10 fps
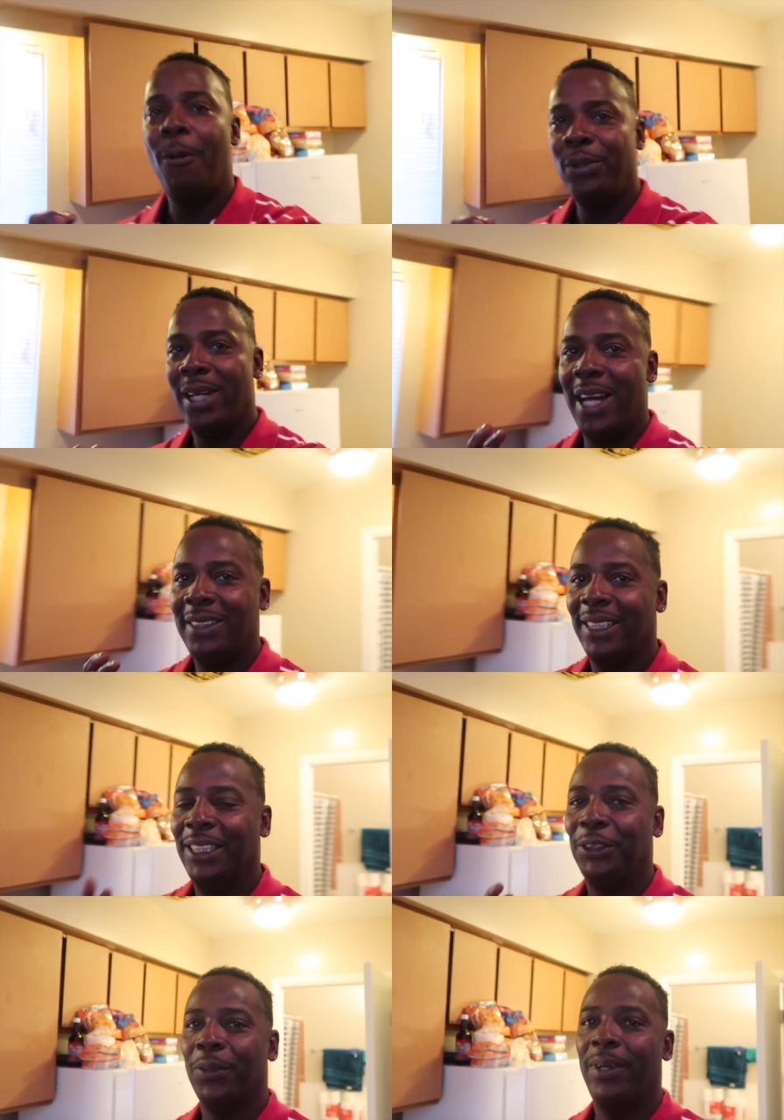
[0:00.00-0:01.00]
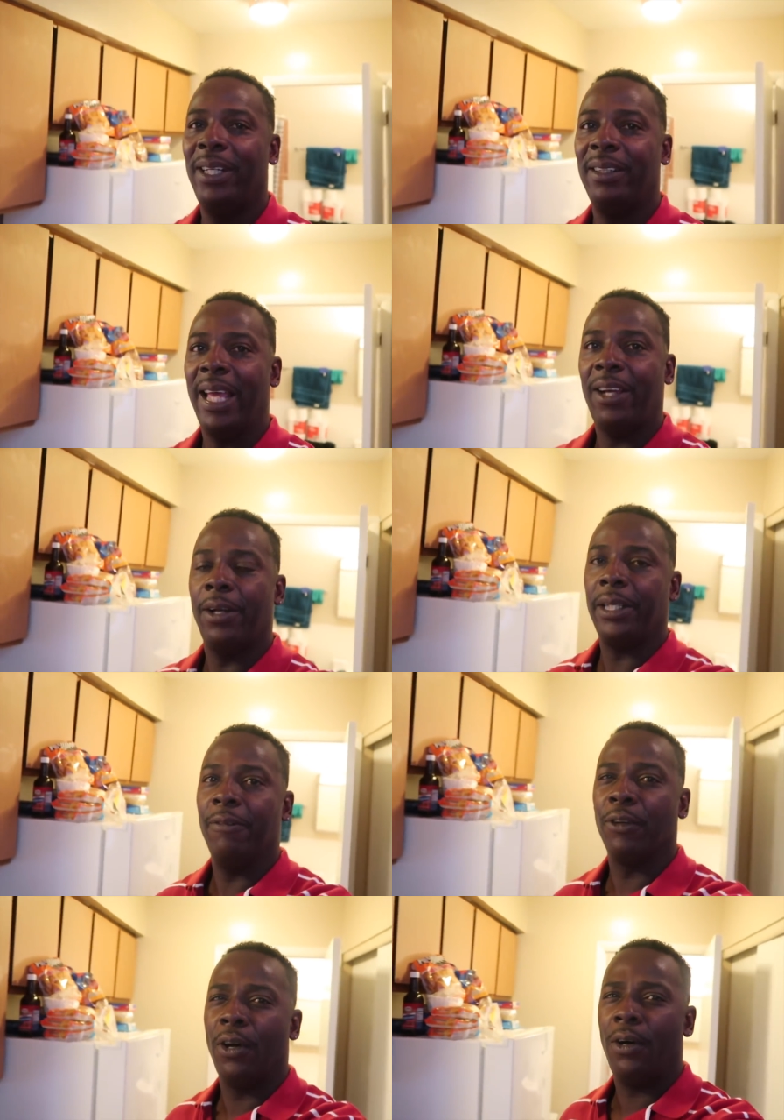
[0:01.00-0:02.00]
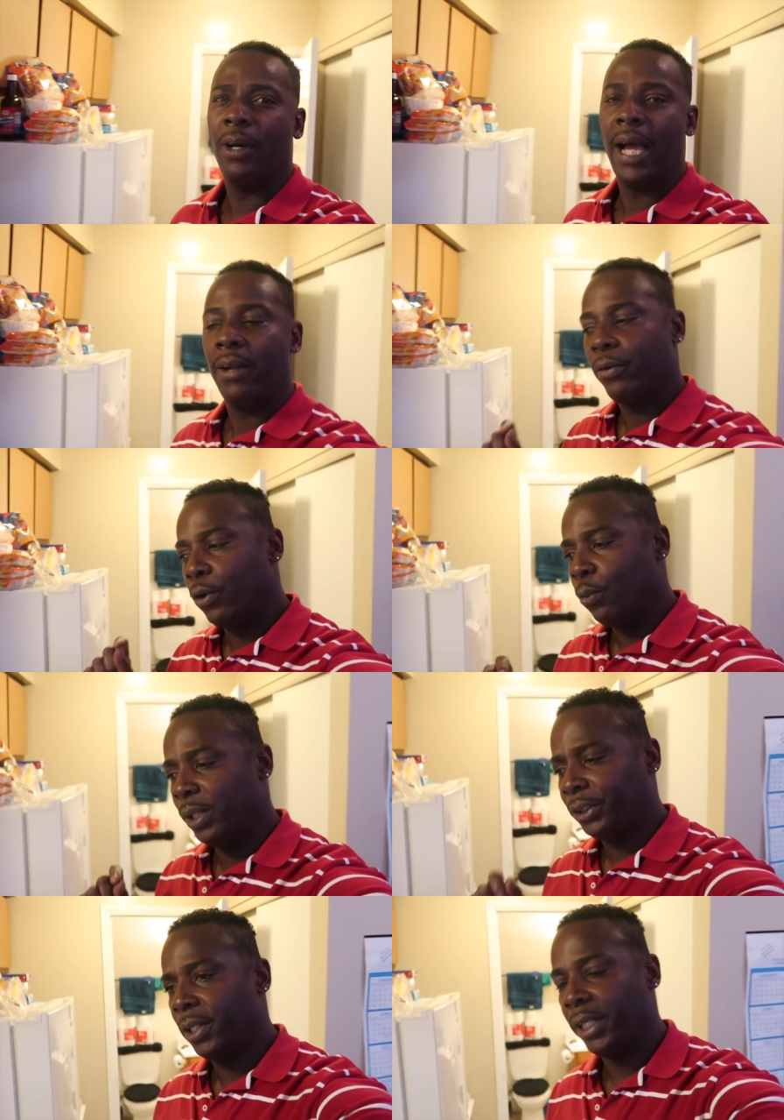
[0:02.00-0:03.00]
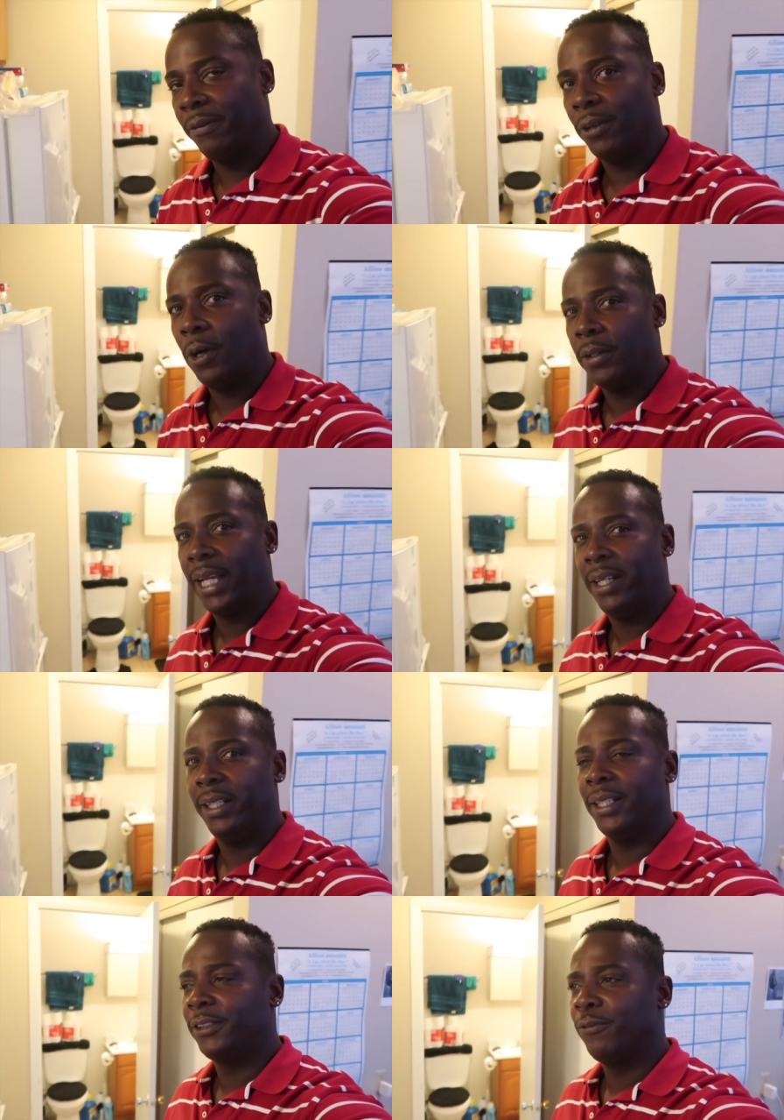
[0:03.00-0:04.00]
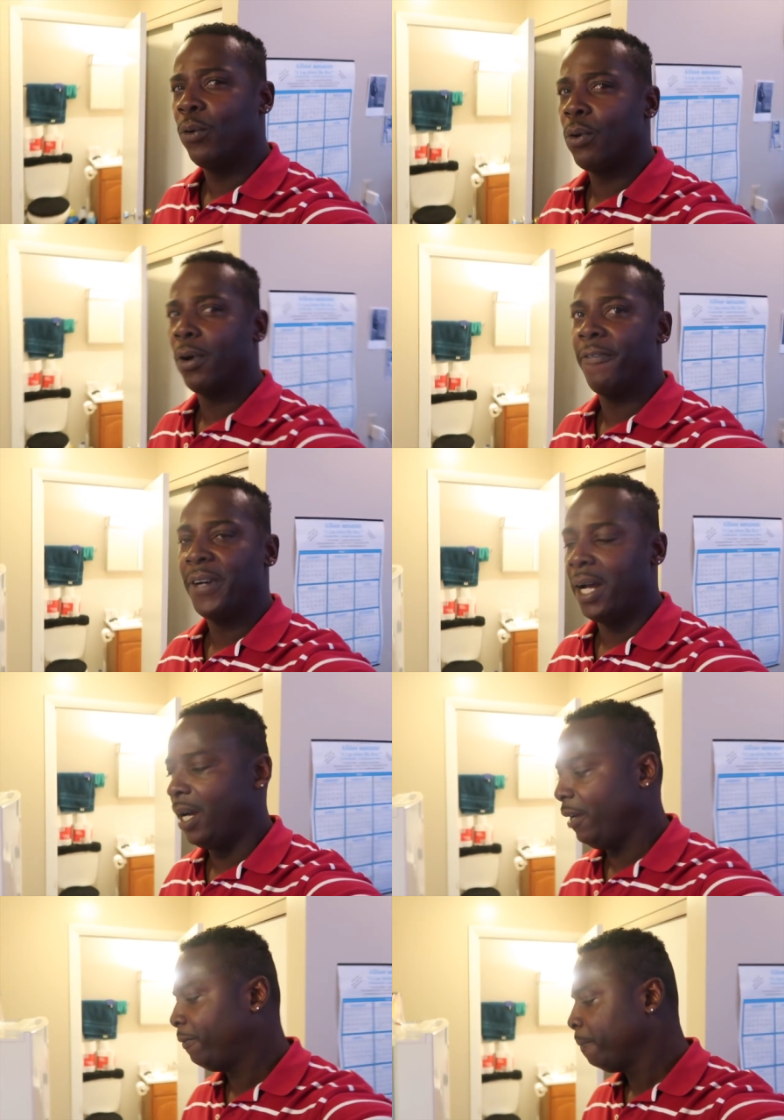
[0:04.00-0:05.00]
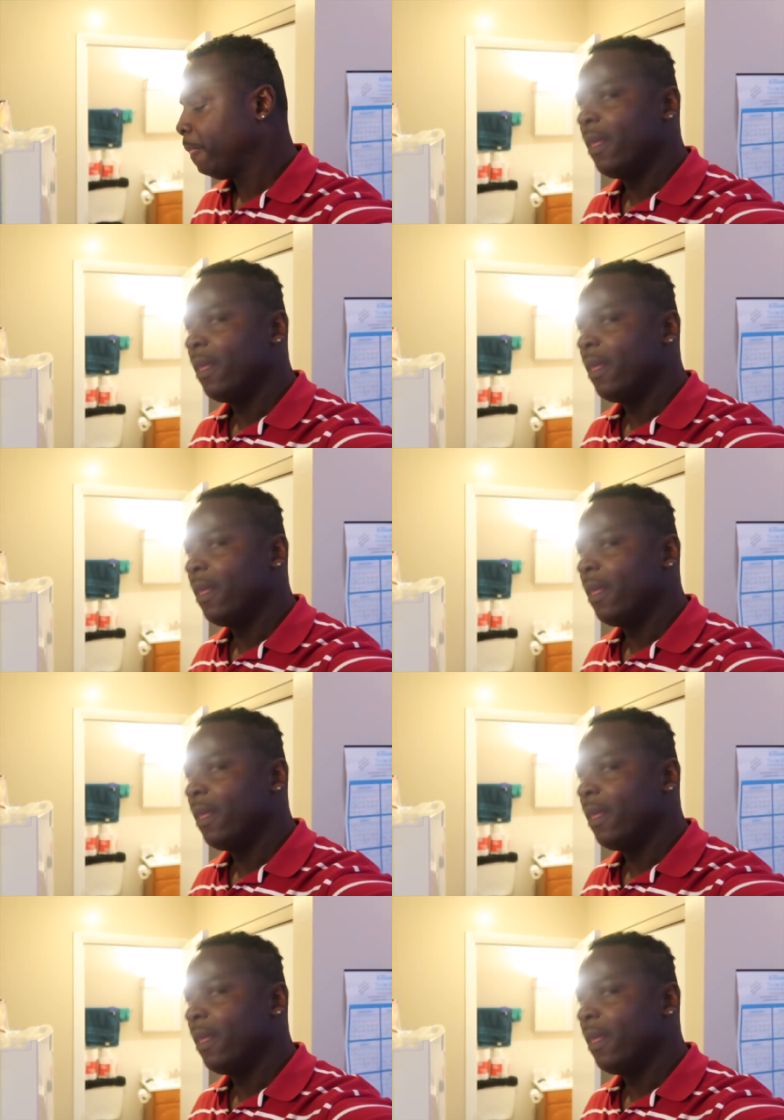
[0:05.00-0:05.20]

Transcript: I hope you guys enjoyed that cooking vlog. I don't know which cooking vlog that is, four or five.